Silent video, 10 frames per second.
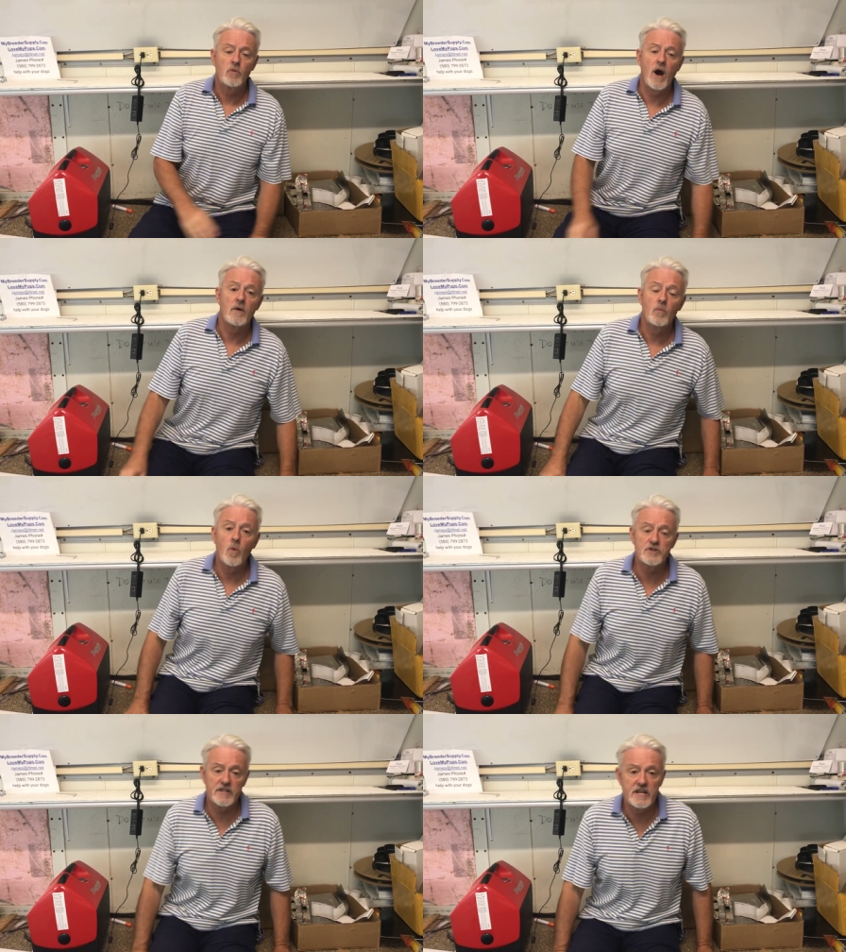Right,
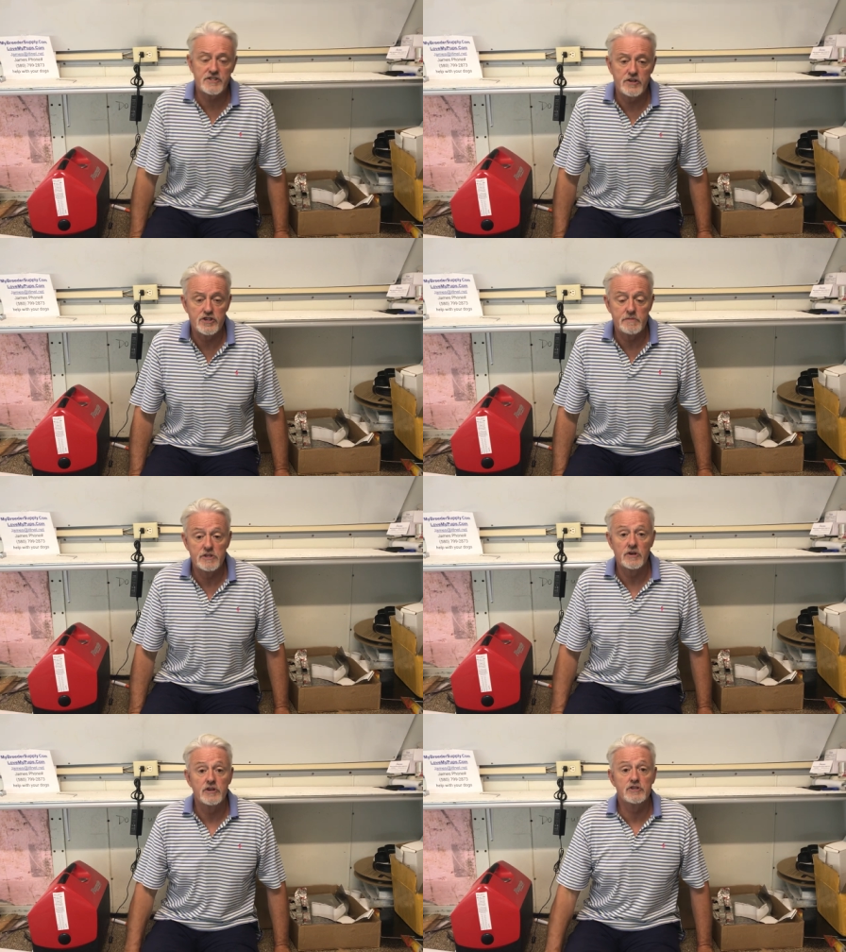what's the next thing you should
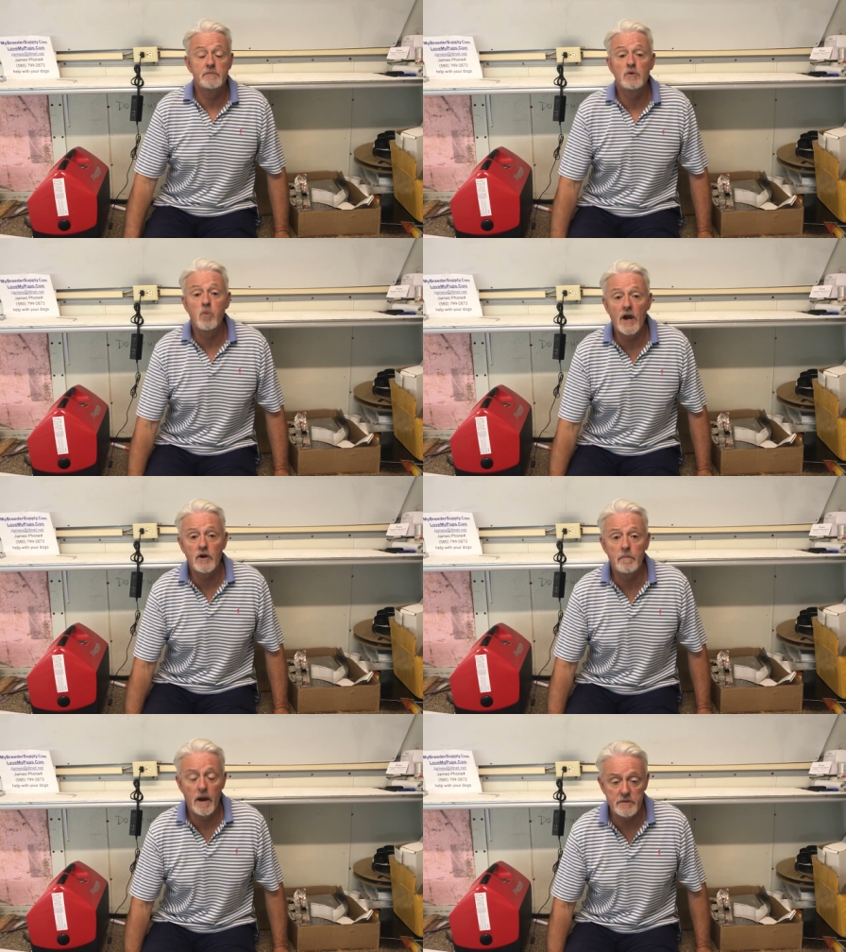be doing? You should be
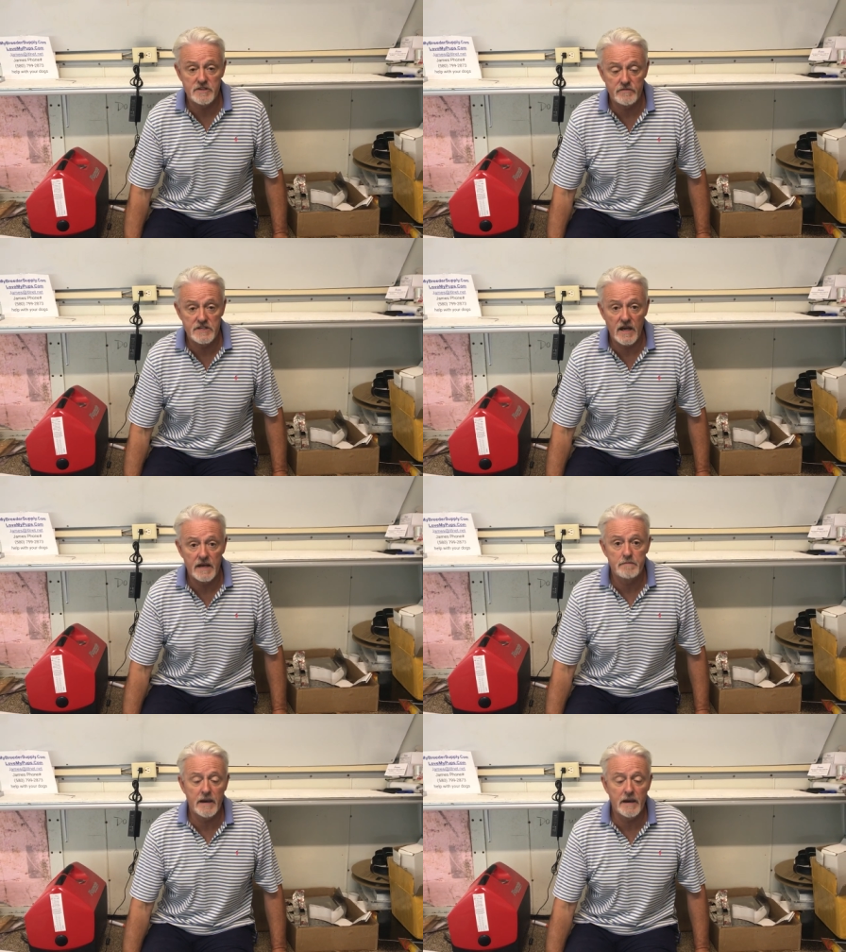weighing your puppies every day.